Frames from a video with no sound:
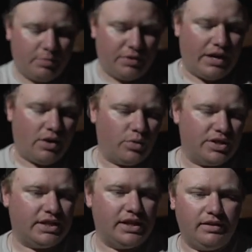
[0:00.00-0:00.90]
But that
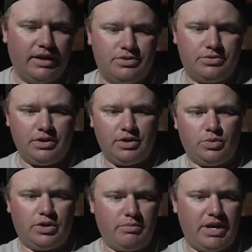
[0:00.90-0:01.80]
whiskey glaze really is
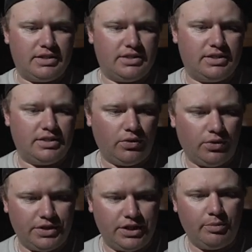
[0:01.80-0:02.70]
what makes this the
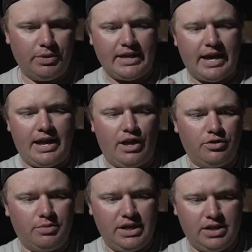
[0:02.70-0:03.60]
whole deal. But that elk
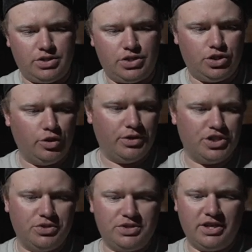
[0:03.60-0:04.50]
meat is super
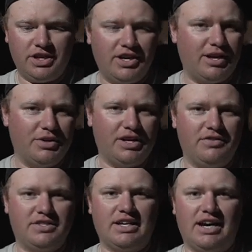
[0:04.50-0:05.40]
juicy and good. I'm gonna give
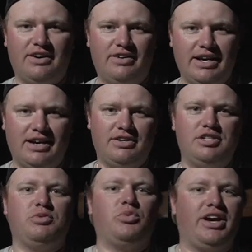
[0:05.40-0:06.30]
this to Hahner right now. He's
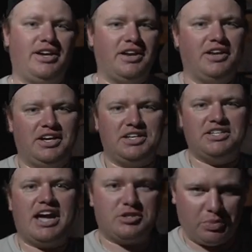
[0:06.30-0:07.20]
been waiting,
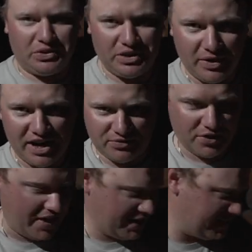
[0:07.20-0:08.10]
desperately waiting for
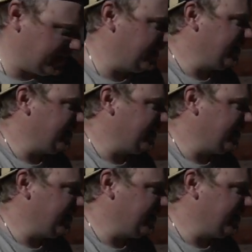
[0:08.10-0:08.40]
this.